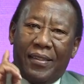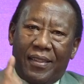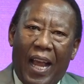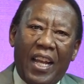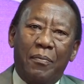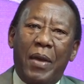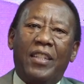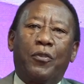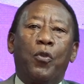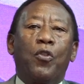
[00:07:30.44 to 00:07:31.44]

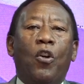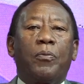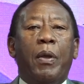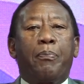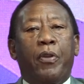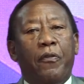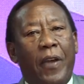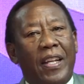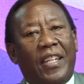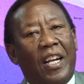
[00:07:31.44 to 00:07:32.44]
assignment will not be
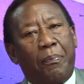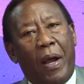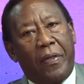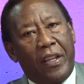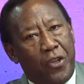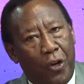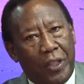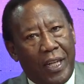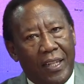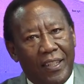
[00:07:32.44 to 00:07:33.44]
prevented by the
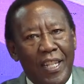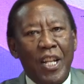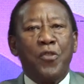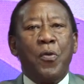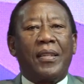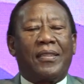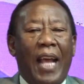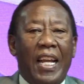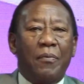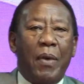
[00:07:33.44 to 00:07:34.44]
Jordan. Your
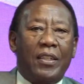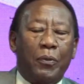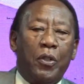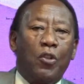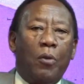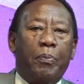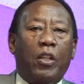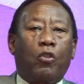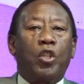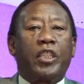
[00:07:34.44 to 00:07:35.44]
assignment will not be
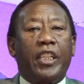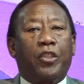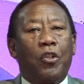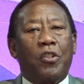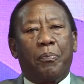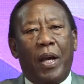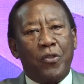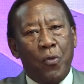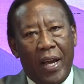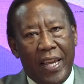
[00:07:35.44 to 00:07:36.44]
conditioned by
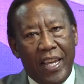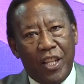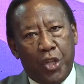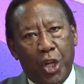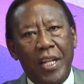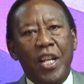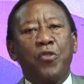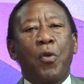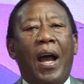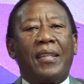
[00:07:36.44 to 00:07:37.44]
your age.
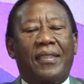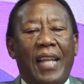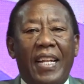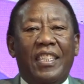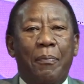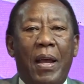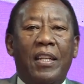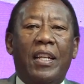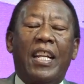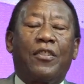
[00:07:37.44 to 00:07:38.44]
Your
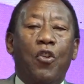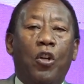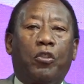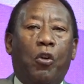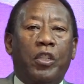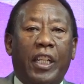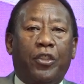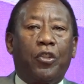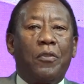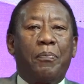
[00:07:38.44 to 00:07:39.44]
assignment is not
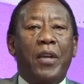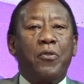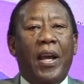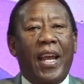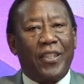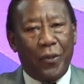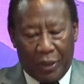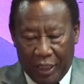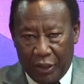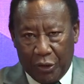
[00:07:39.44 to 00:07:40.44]
conditioned by your
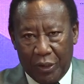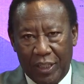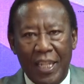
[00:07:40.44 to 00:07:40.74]
education.